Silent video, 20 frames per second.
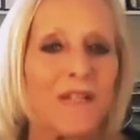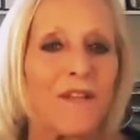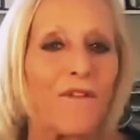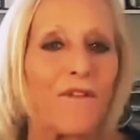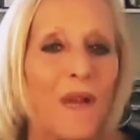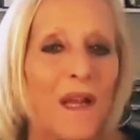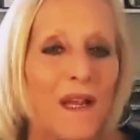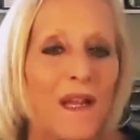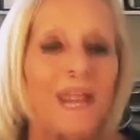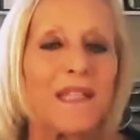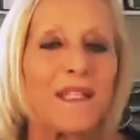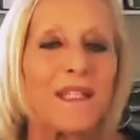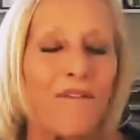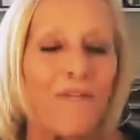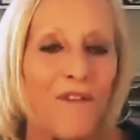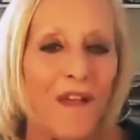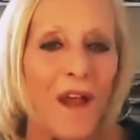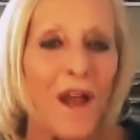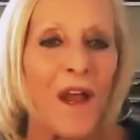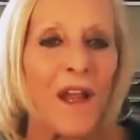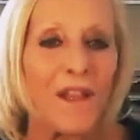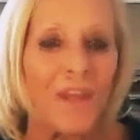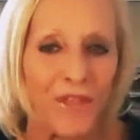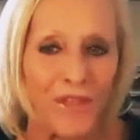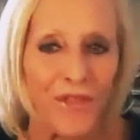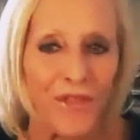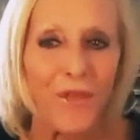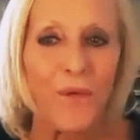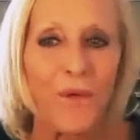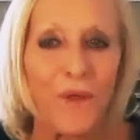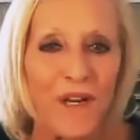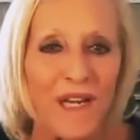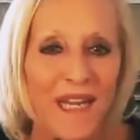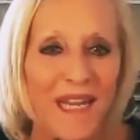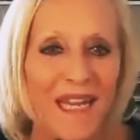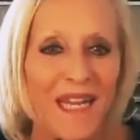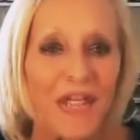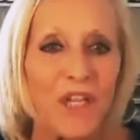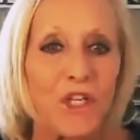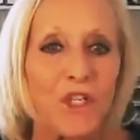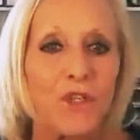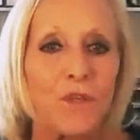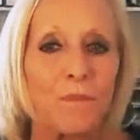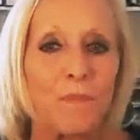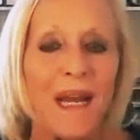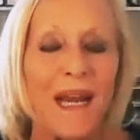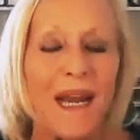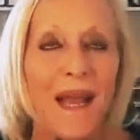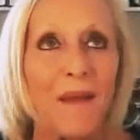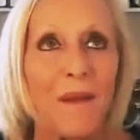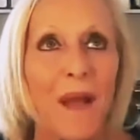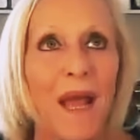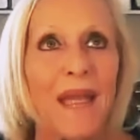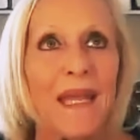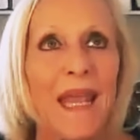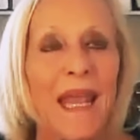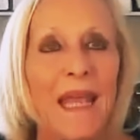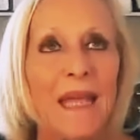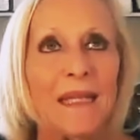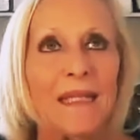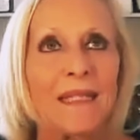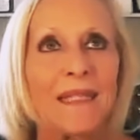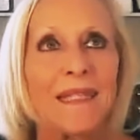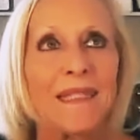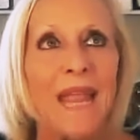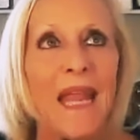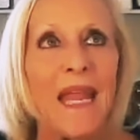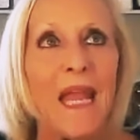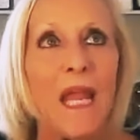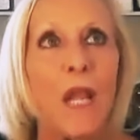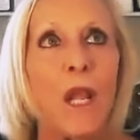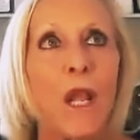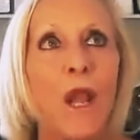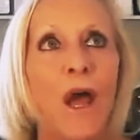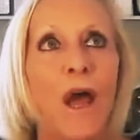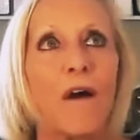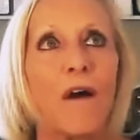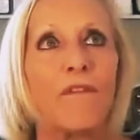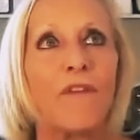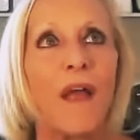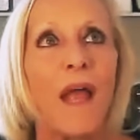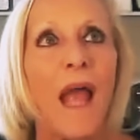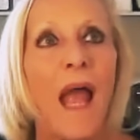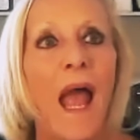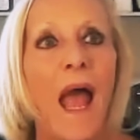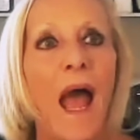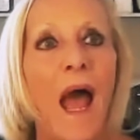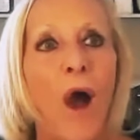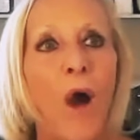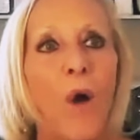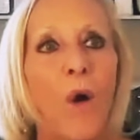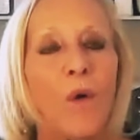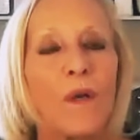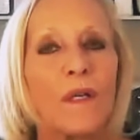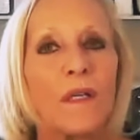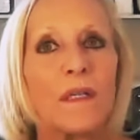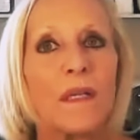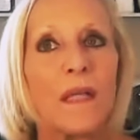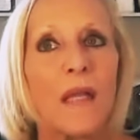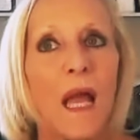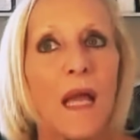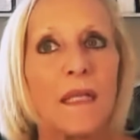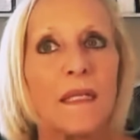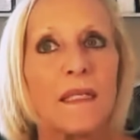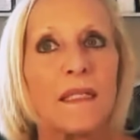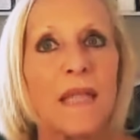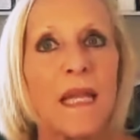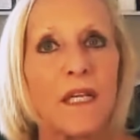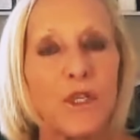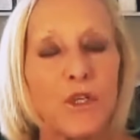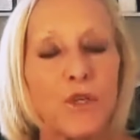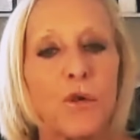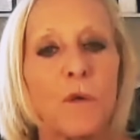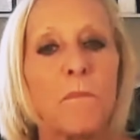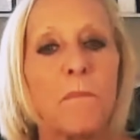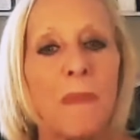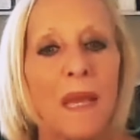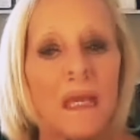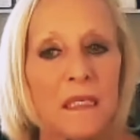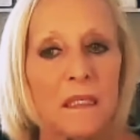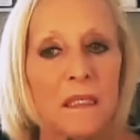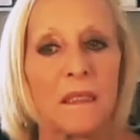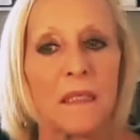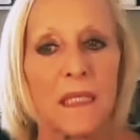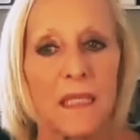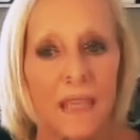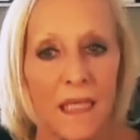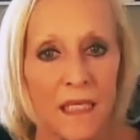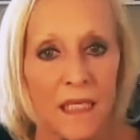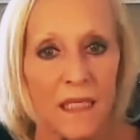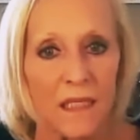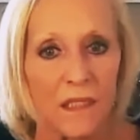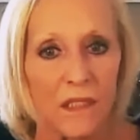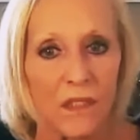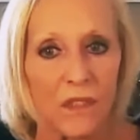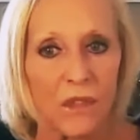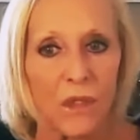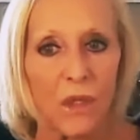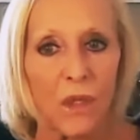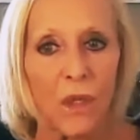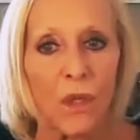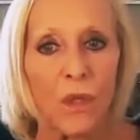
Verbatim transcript: it's a very it's a very thorny issue, but I, I can't say enough how detrimental it is